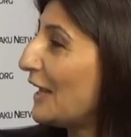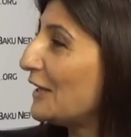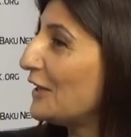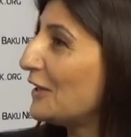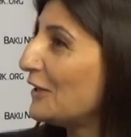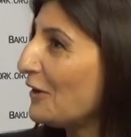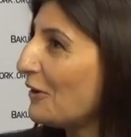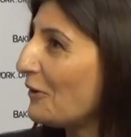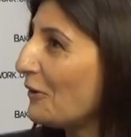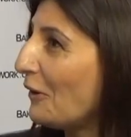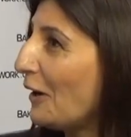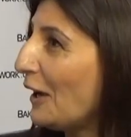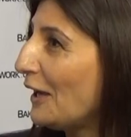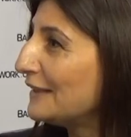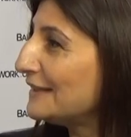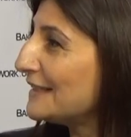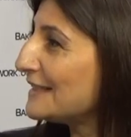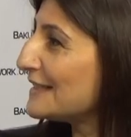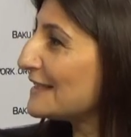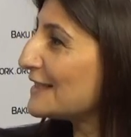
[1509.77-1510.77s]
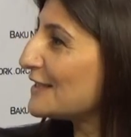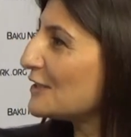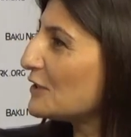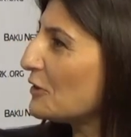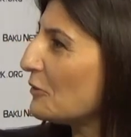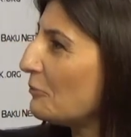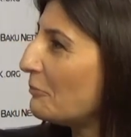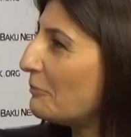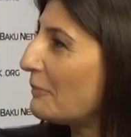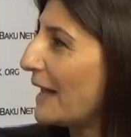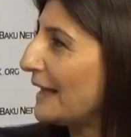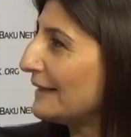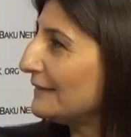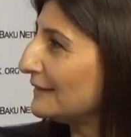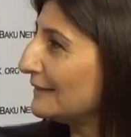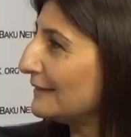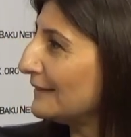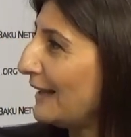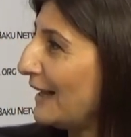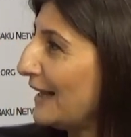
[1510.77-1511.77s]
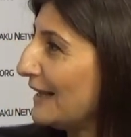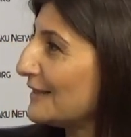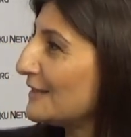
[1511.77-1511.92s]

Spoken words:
You know, this is so banal